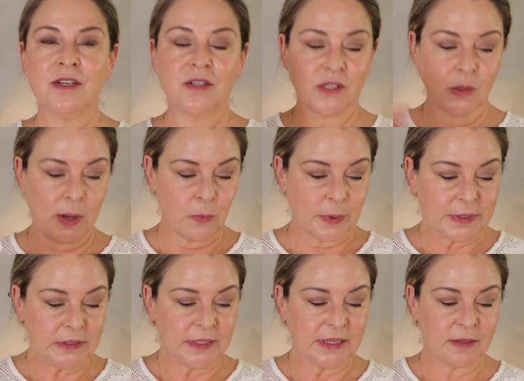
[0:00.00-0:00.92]
So I
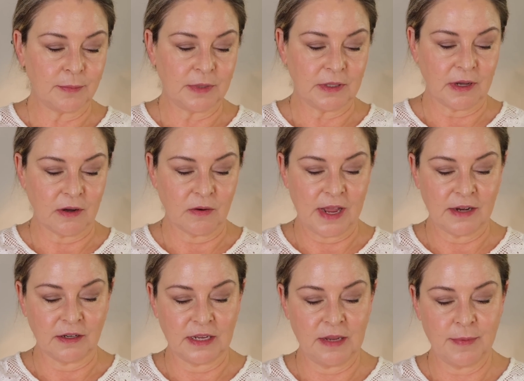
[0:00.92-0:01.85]
will link it below
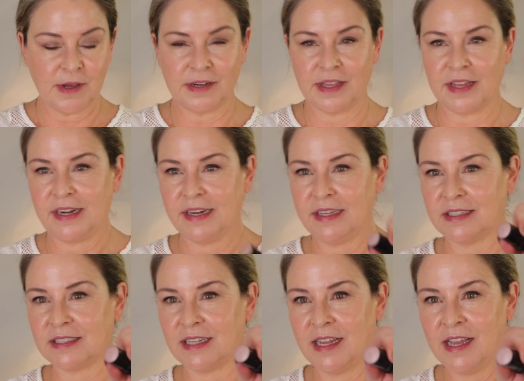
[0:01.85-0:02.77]
and keep on hitting it.